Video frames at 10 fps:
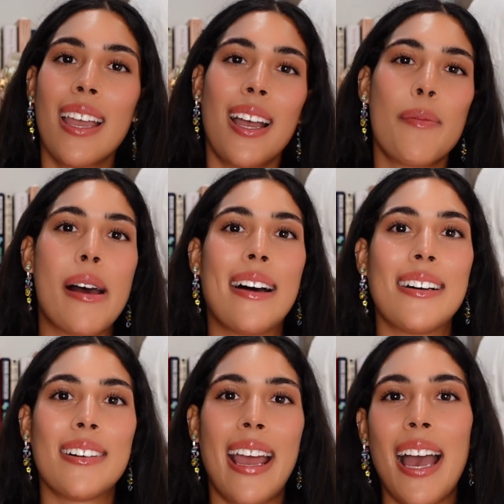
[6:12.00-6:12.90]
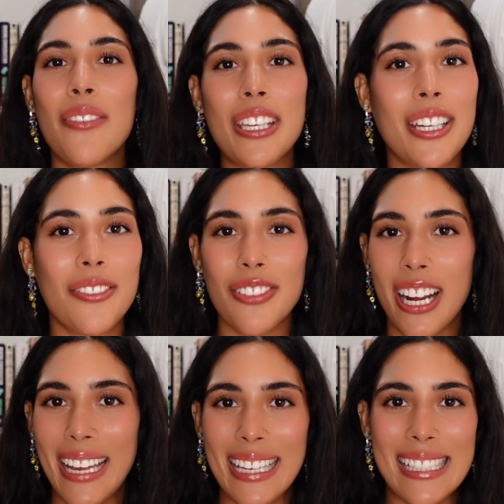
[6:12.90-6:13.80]
about having good
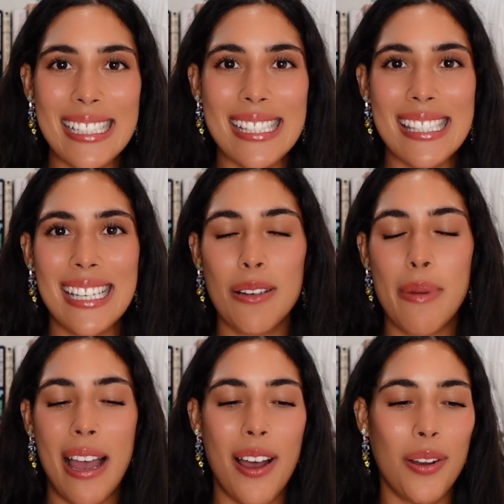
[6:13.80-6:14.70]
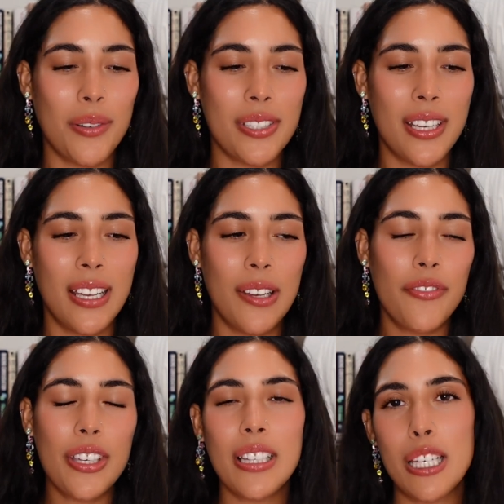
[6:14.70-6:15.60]
friends, about
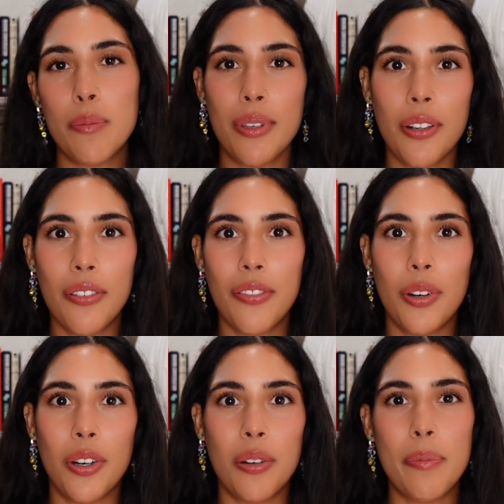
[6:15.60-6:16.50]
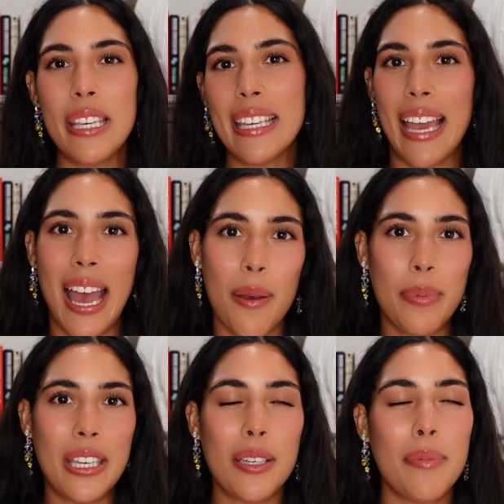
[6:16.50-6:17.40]
feeling beautiful, being
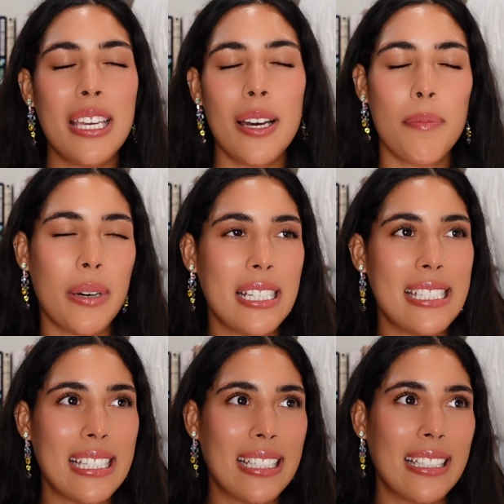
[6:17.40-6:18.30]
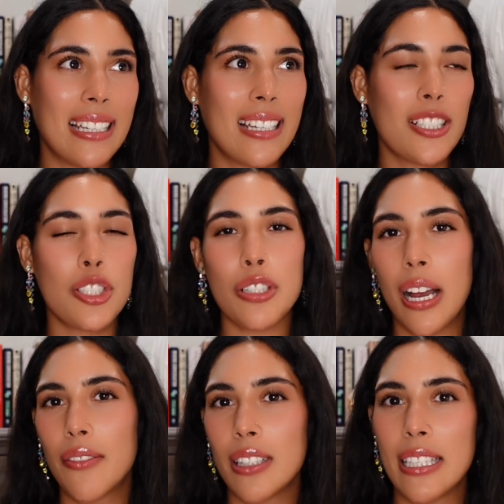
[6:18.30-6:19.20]
happy, being abundant,
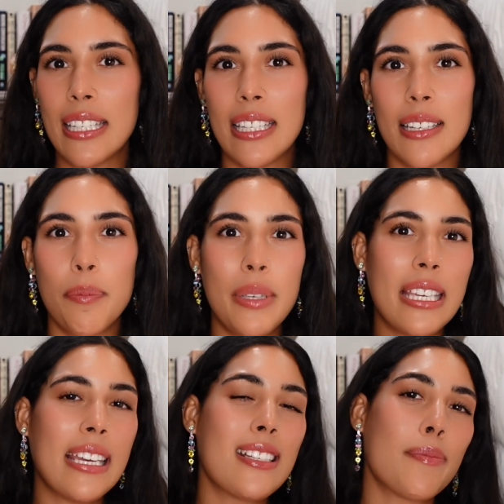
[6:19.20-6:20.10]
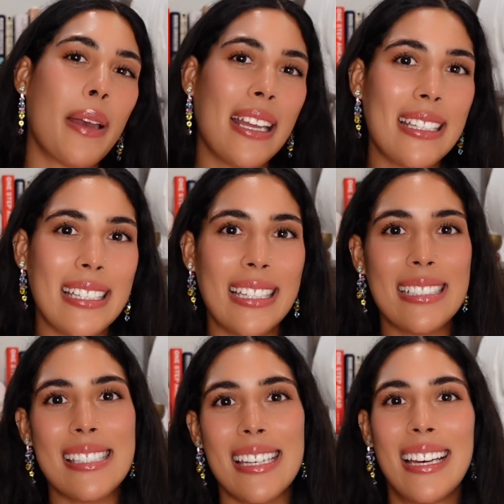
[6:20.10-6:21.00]
traveling, being independent,